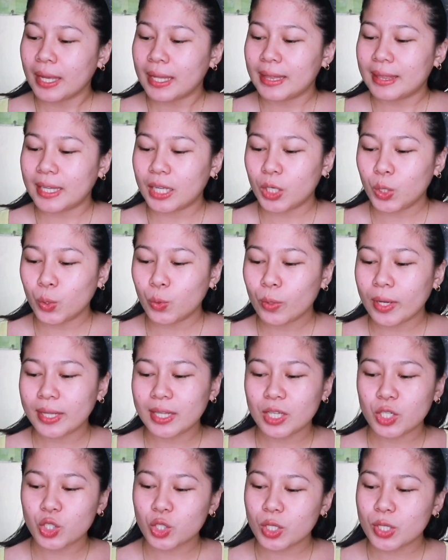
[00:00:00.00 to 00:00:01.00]
The new
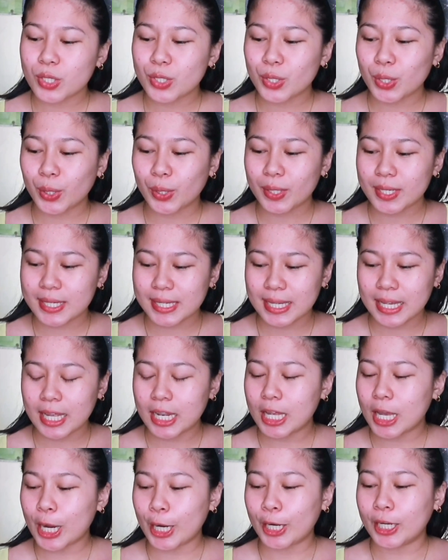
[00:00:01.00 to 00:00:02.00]
additions to your
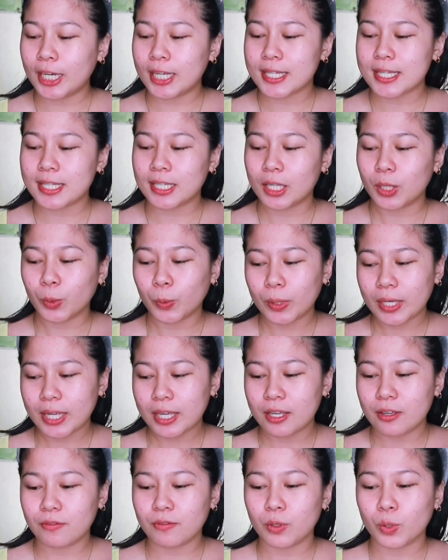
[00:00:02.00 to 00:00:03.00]
skincare does not only
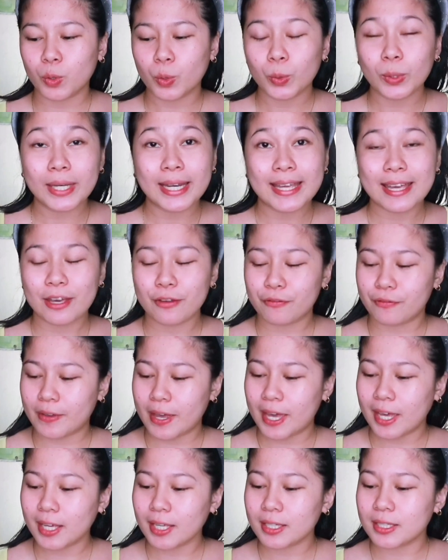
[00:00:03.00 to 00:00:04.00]
give you cooling
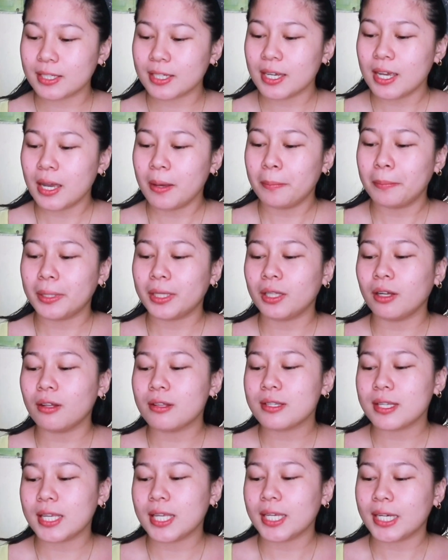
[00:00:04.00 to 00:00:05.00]
effect, but
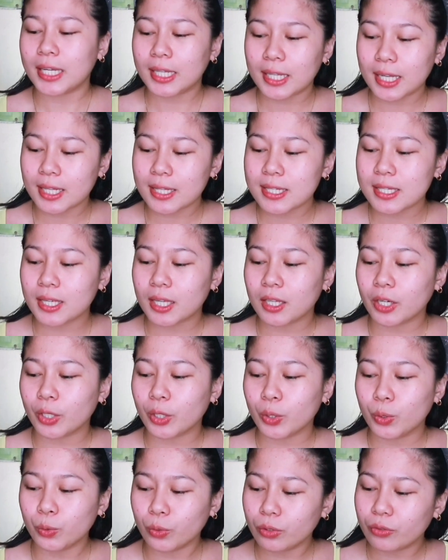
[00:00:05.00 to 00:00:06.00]
also ingredients that are
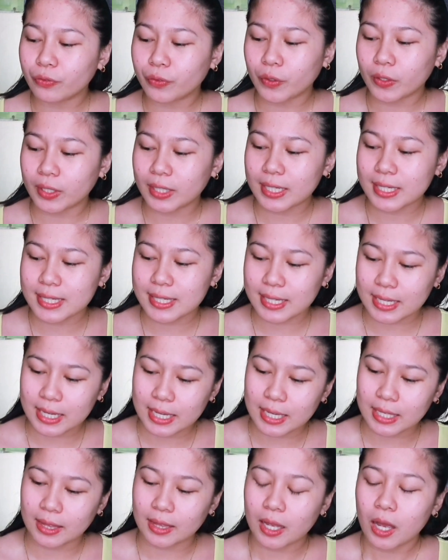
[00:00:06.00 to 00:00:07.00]
good for the
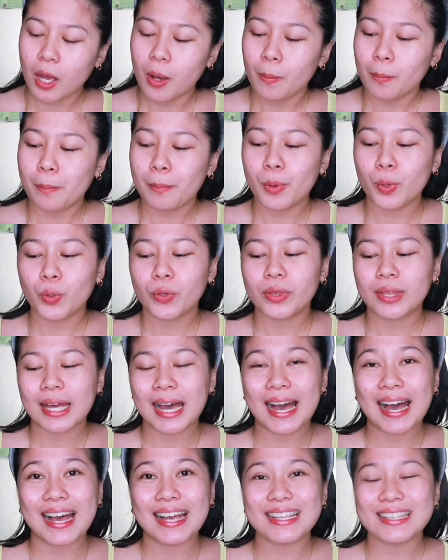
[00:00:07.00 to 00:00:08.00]
skin. Both
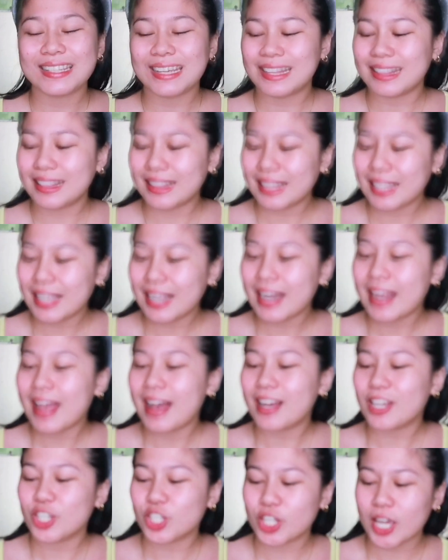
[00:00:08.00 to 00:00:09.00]
has
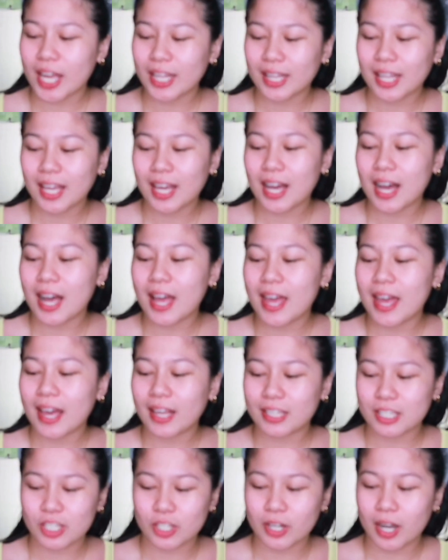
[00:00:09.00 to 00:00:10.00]
Centella Asiatica
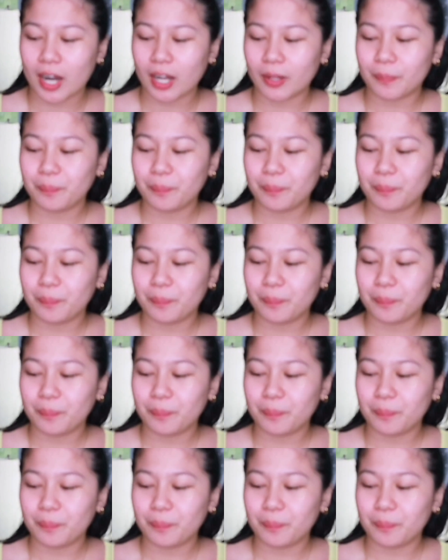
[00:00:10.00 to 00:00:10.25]
extract